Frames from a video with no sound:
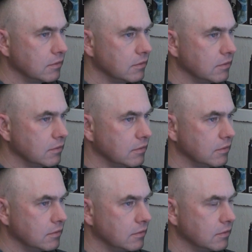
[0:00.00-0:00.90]

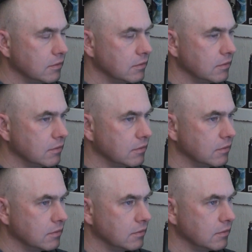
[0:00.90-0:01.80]

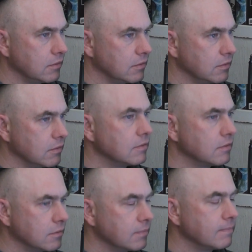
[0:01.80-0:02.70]

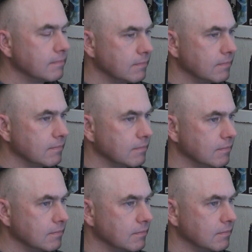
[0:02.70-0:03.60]

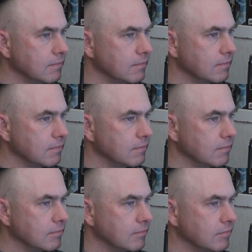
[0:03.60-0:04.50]

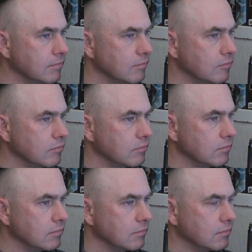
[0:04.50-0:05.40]

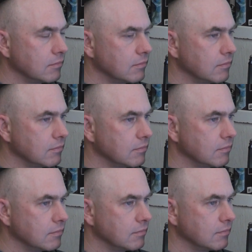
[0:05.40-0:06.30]

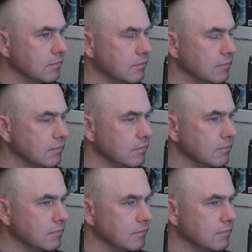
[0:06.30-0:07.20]

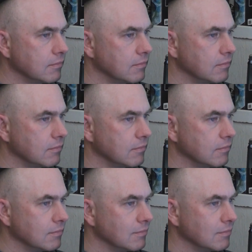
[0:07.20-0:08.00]
This person isn't speaking.